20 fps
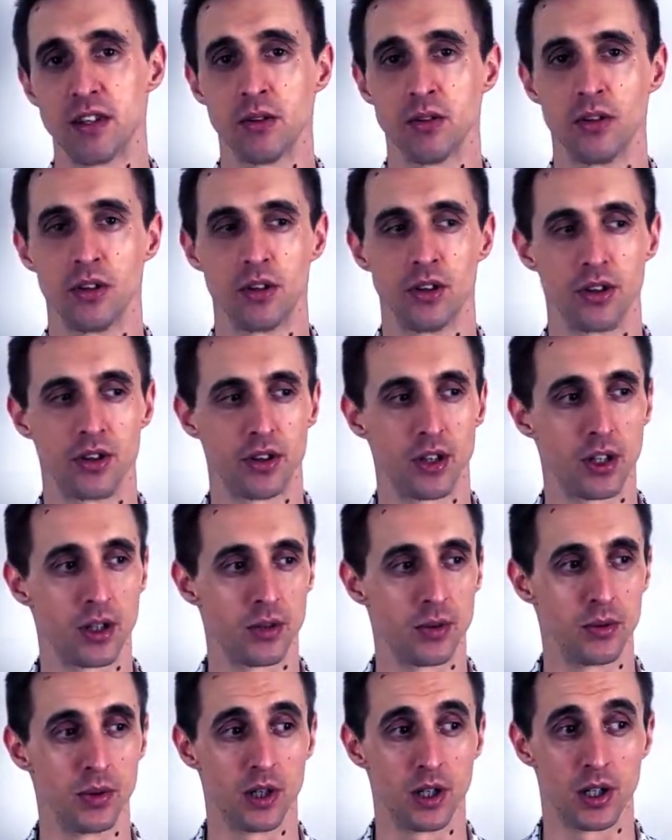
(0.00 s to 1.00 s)

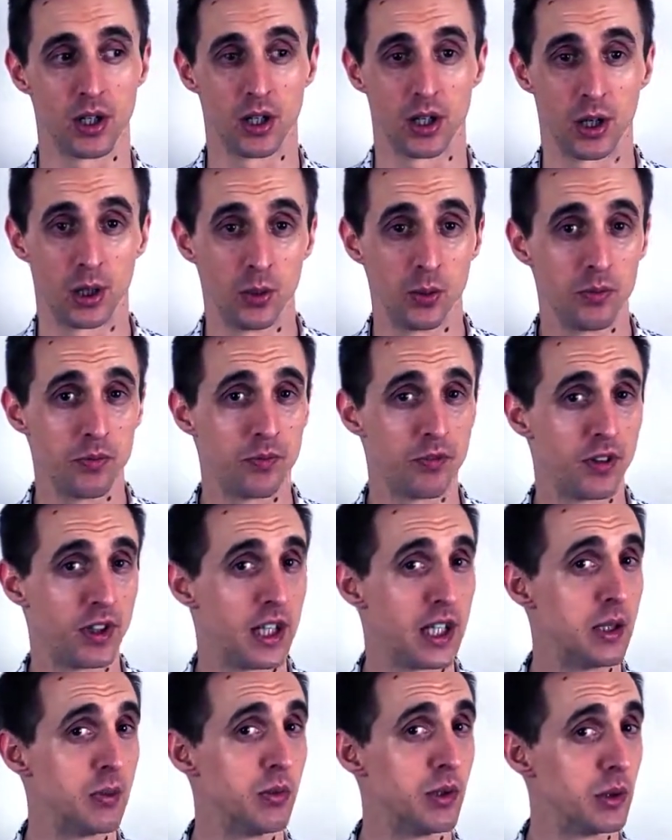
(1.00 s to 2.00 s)
although
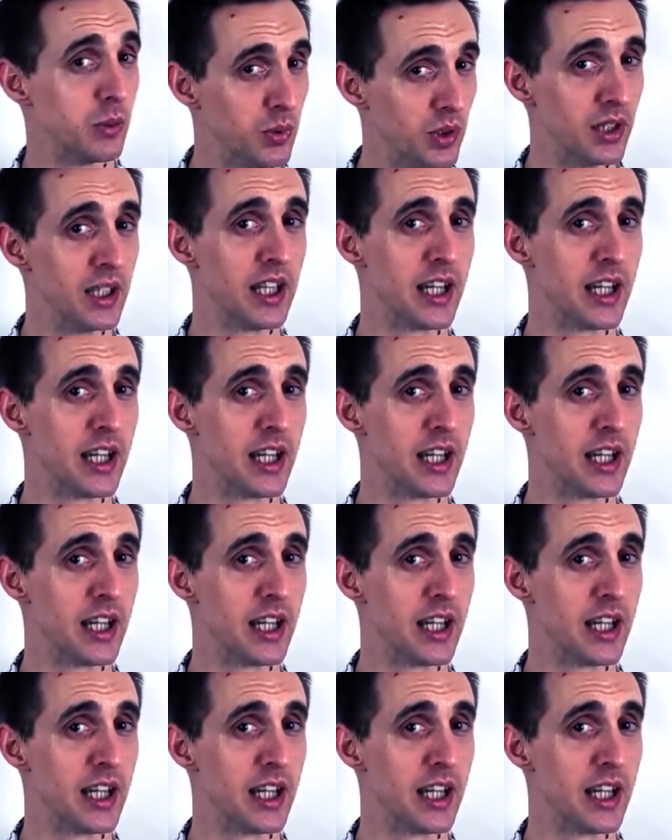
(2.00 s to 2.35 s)
hopefully we will